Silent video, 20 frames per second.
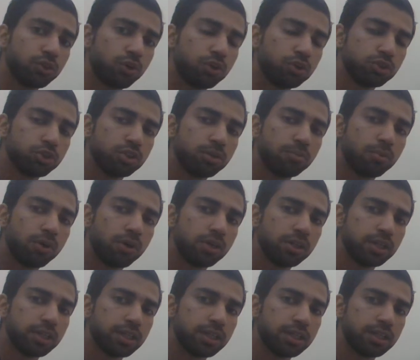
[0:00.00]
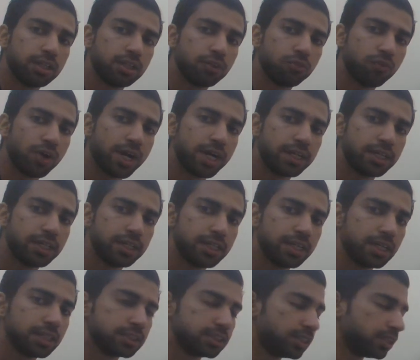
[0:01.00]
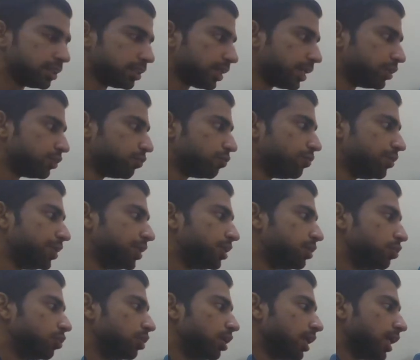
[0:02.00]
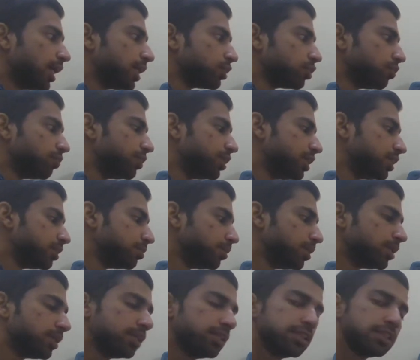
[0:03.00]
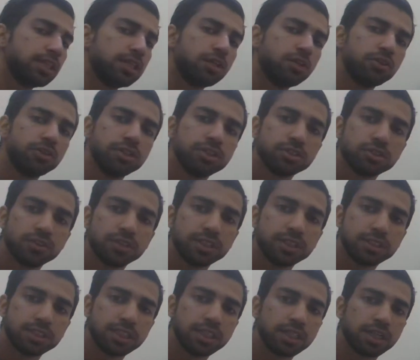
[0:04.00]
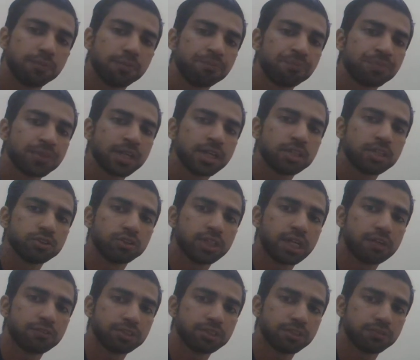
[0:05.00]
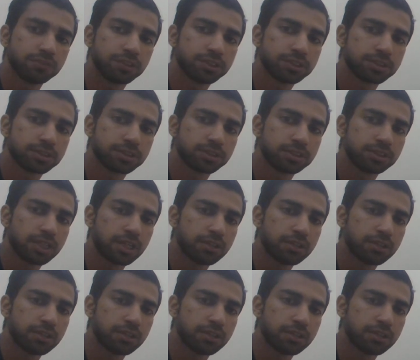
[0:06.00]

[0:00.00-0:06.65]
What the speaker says: onto the ball in wide areas and trying to feed it to the likes of Dries Mertens and Lorenzo Insigne. So that was a first